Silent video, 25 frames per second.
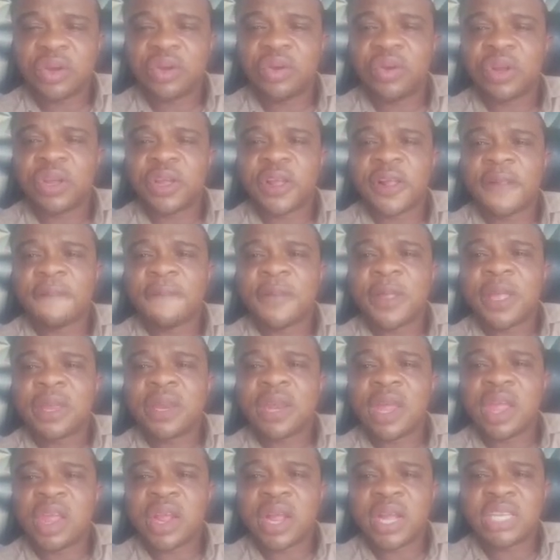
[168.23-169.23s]
Okay,
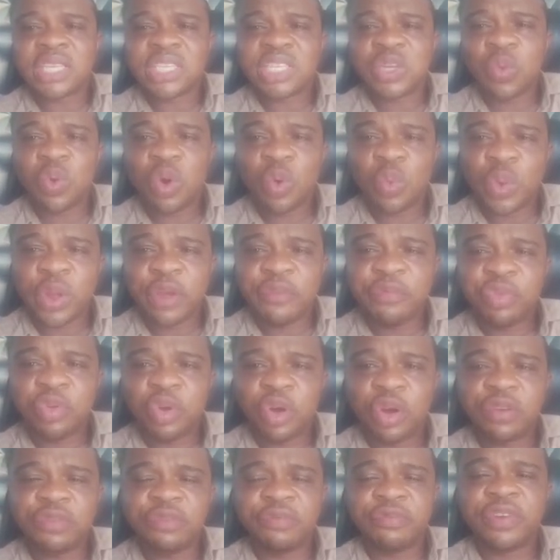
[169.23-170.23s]
now you can see what we have
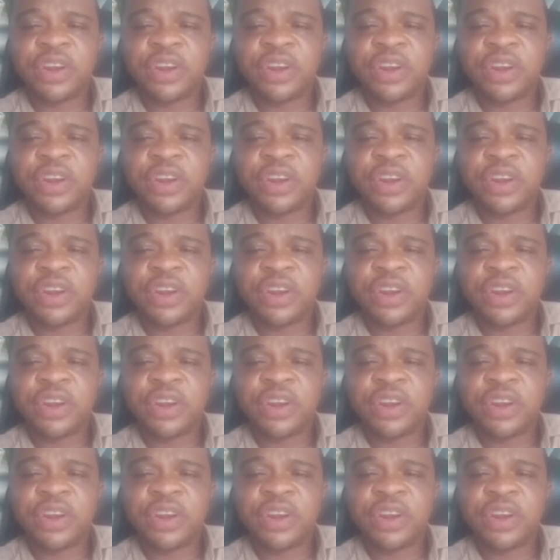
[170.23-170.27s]
done.